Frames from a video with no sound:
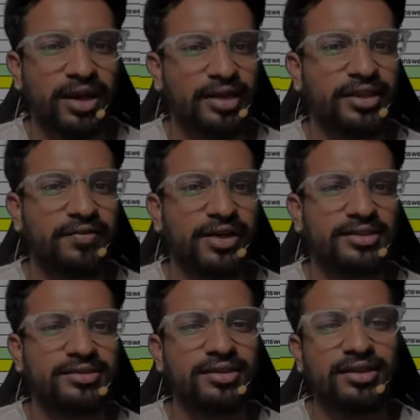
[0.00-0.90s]

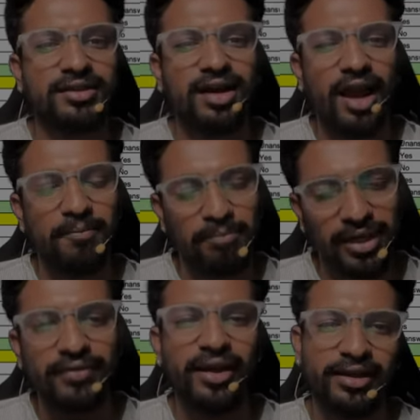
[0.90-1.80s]
Otherwise, I
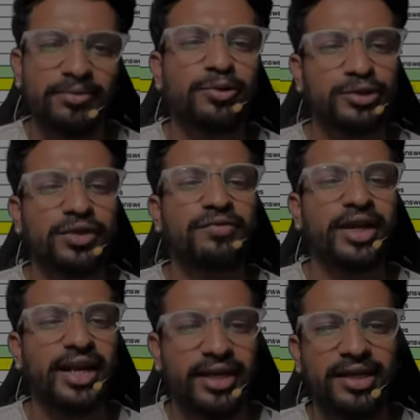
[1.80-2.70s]
believe like most of the
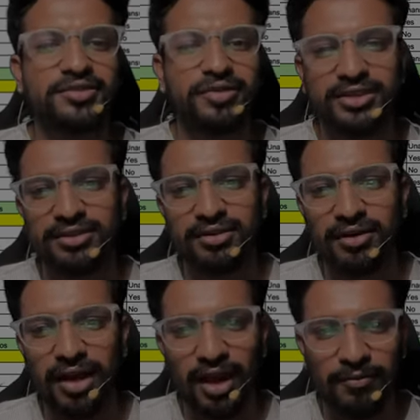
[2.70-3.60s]
entries which
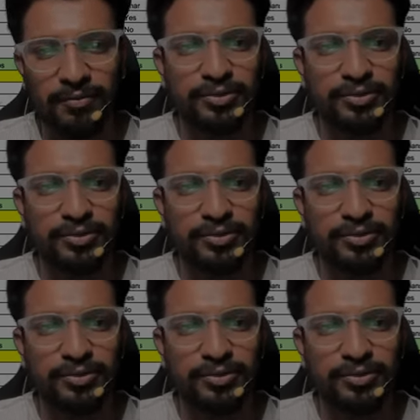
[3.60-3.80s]
I have